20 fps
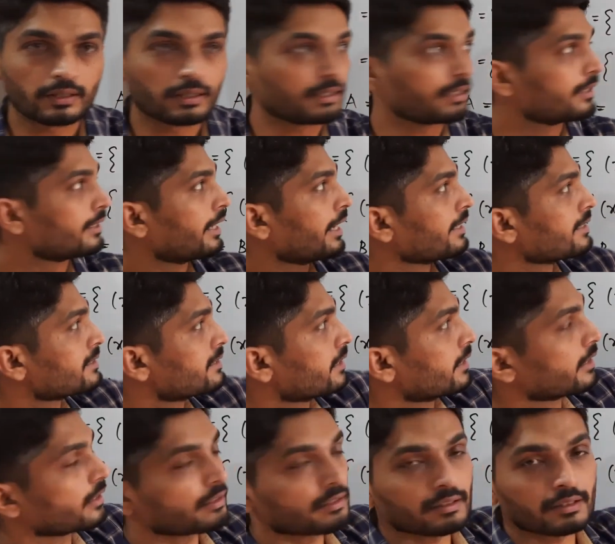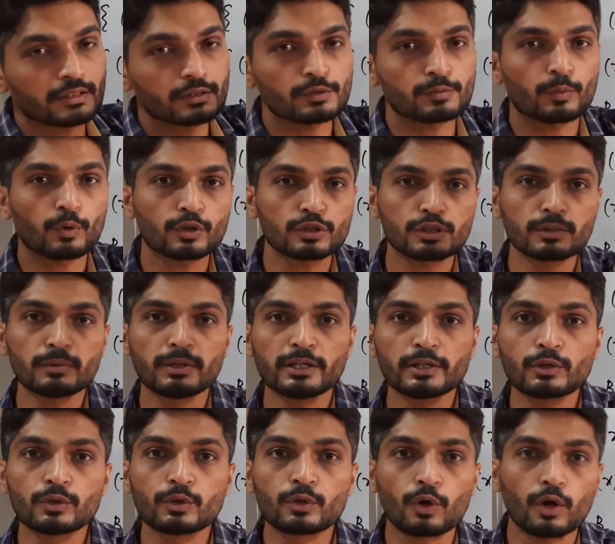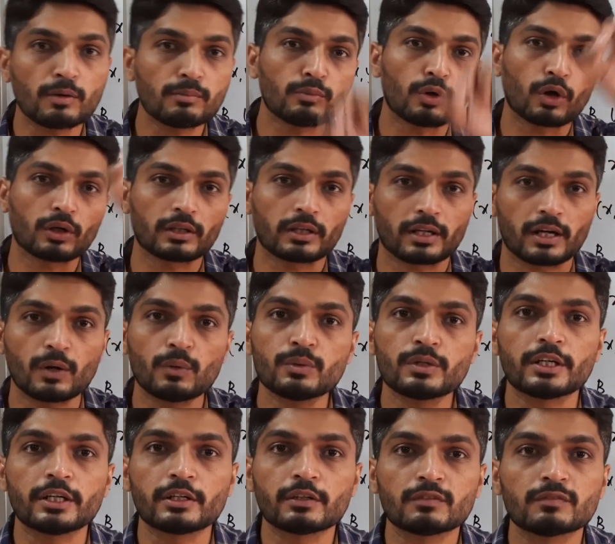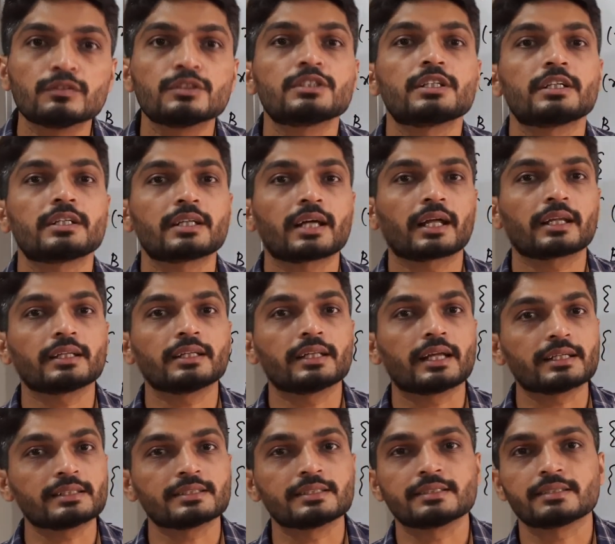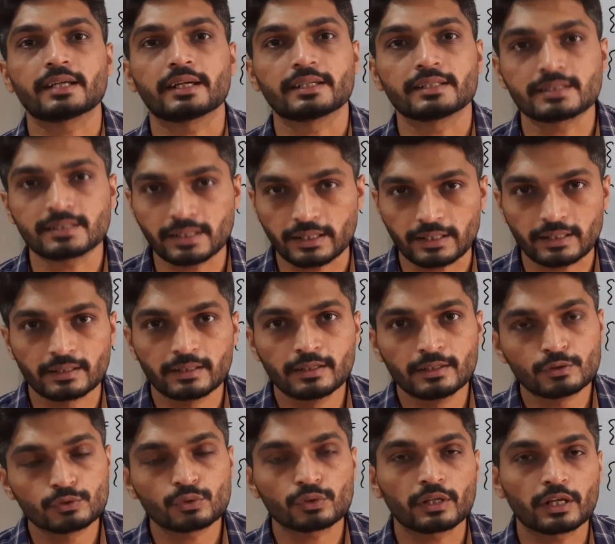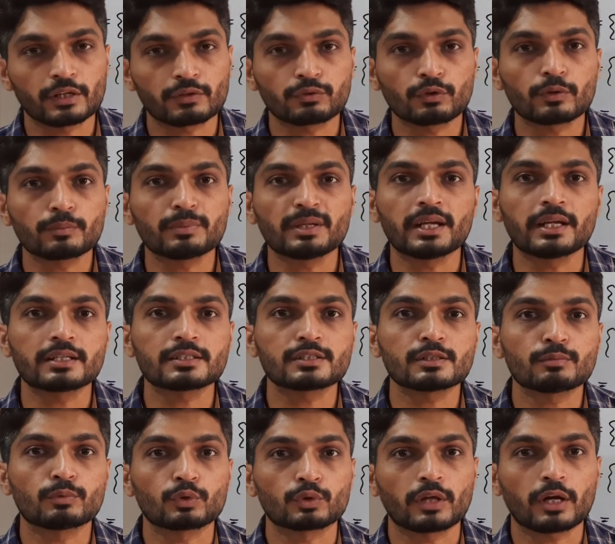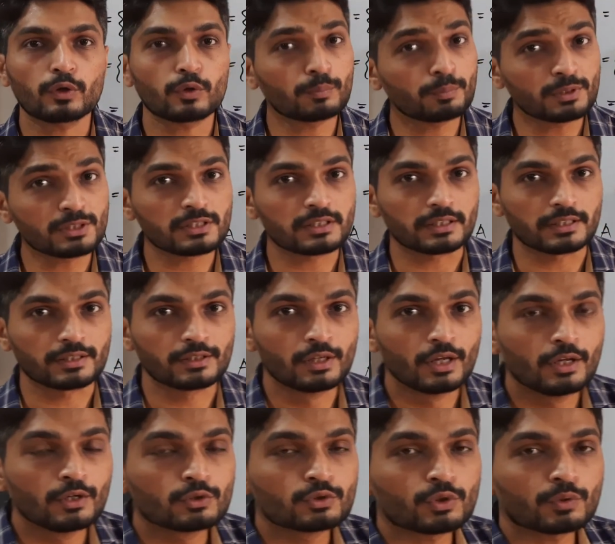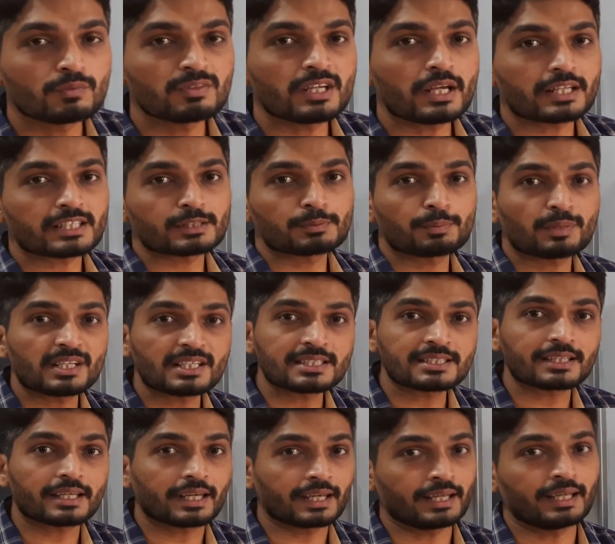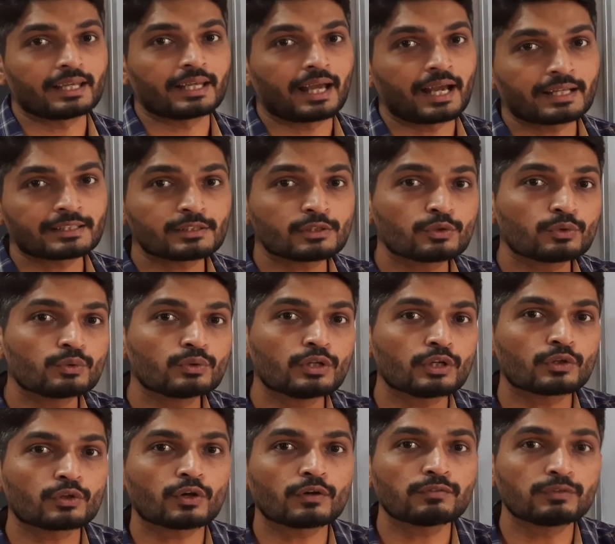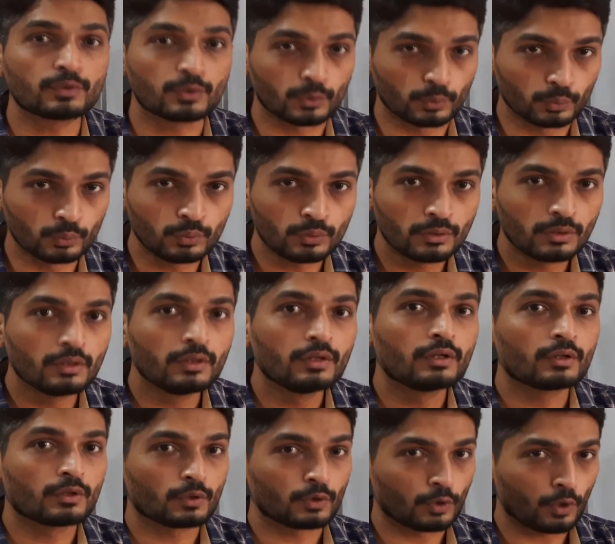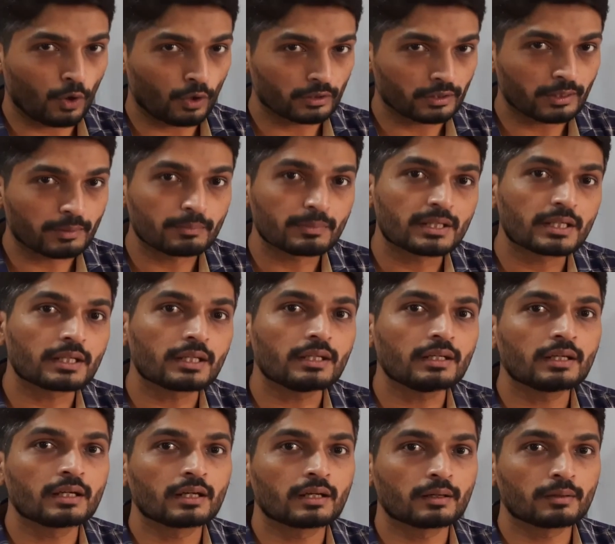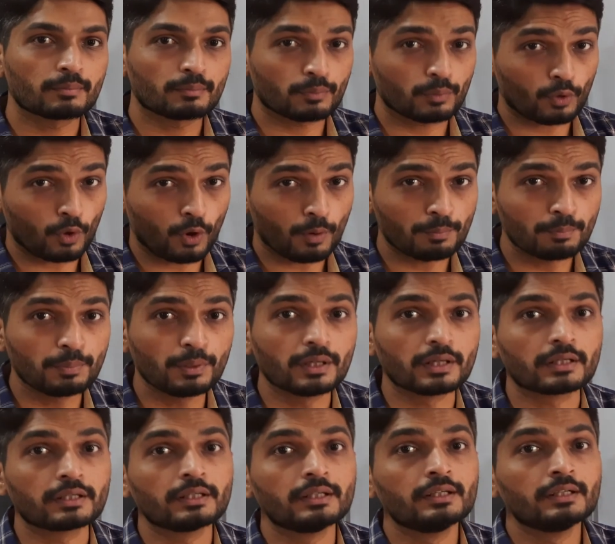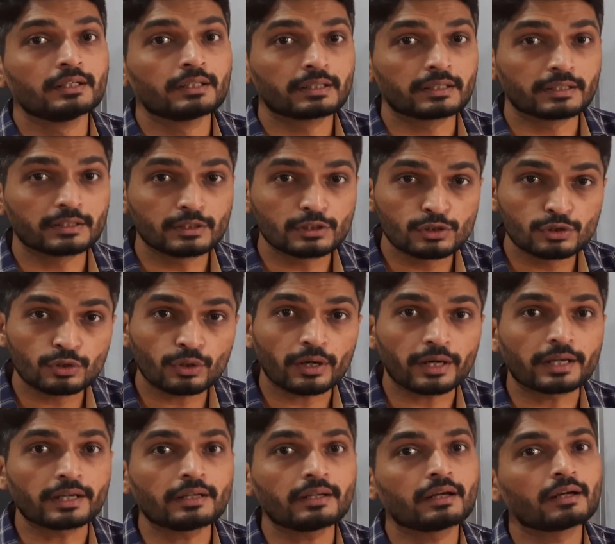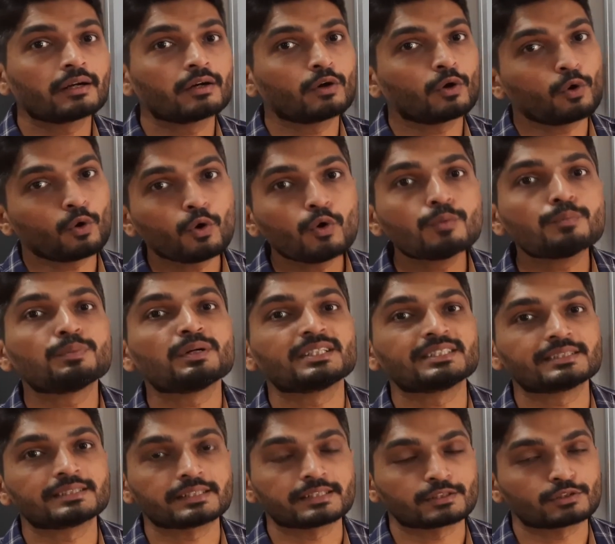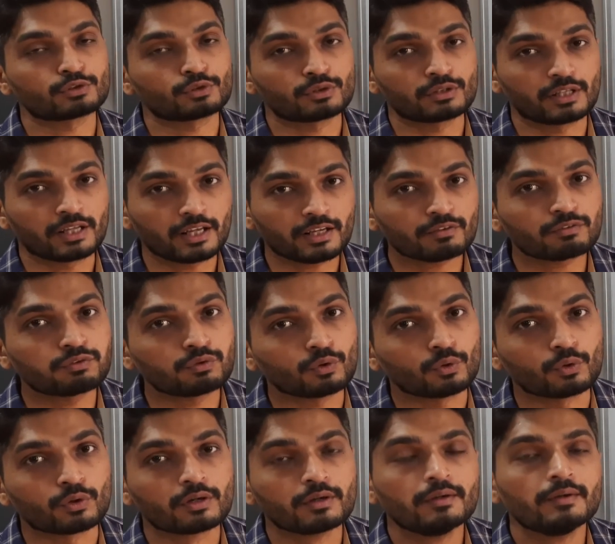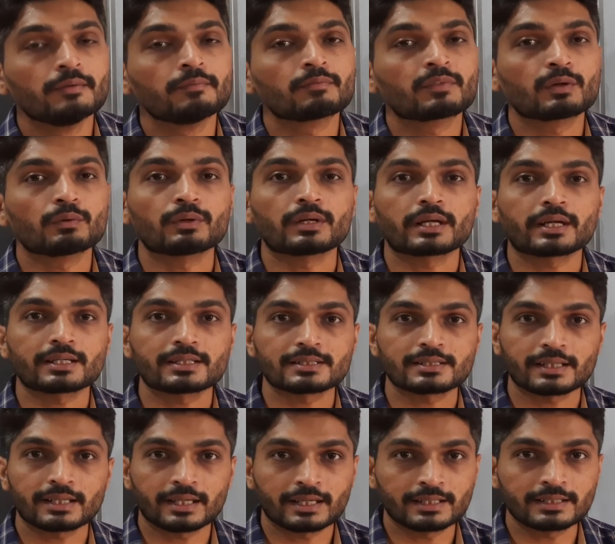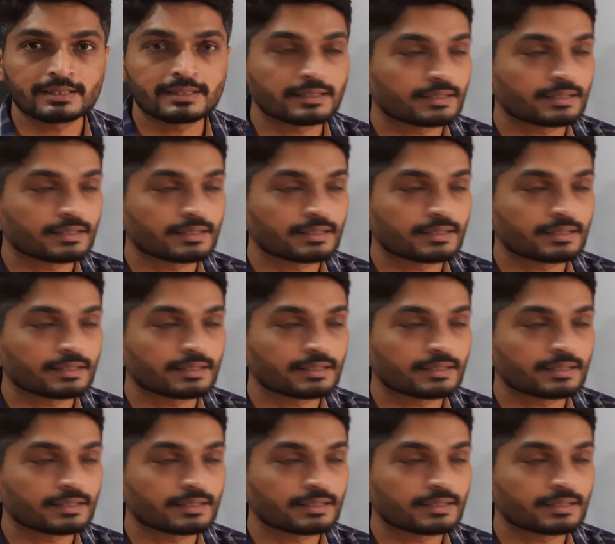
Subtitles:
in that set, it is possible to draw a ball around it, which entirely lies inside a set. So therefore, B and C both are open sets. So we express A as a union of two non-empty proper disjoint open sets. So therefore, we can say A is